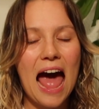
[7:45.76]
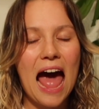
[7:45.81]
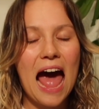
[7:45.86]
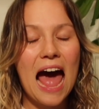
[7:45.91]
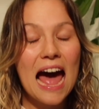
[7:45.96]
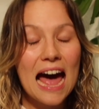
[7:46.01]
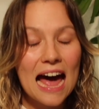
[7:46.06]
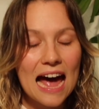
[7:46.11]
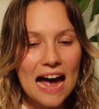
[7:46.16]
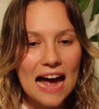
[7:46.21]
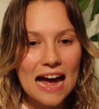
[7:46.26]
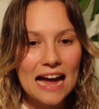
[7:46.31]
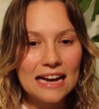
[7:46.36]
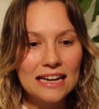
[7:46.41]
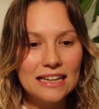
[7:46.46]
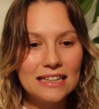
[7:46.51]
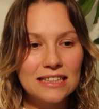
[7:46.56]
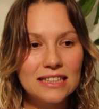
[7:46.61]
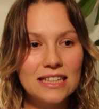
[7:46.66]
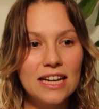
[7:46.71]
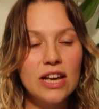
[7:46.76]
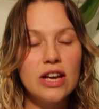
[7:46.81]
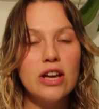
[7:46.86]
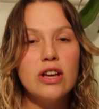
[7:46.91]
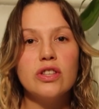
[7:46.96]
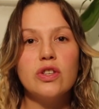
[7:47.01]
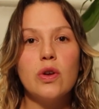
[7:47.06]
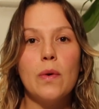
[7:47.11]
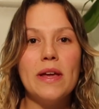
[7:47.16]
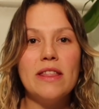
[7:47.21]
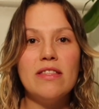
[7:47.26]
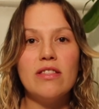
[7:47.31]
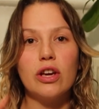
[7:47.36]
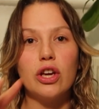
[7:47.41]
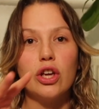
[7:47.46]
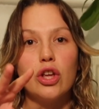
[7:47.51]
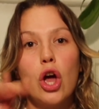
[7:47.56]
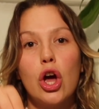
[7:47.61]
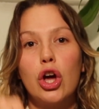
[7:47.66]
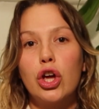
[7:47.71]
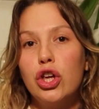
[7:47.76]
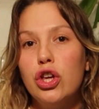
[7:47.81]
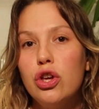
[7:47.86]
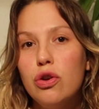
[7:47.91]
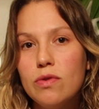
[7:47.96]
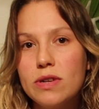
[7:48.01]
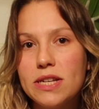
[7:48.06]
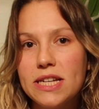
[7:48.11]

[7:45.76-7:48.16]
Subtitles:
And so in the acute